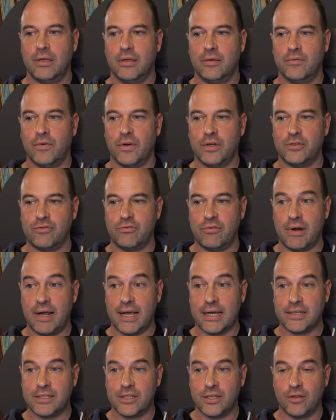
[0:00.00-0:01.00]
If I
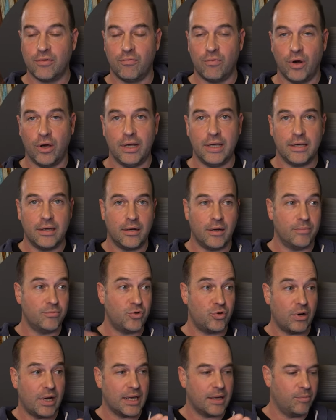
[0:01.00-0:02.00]
drag to the right, and I'm
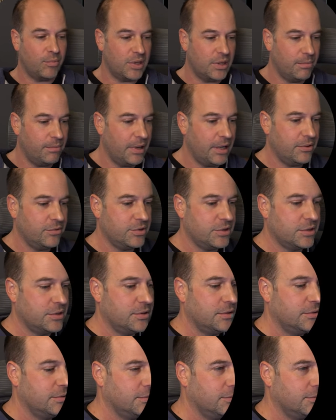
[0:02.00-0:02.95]
dragging with the mouse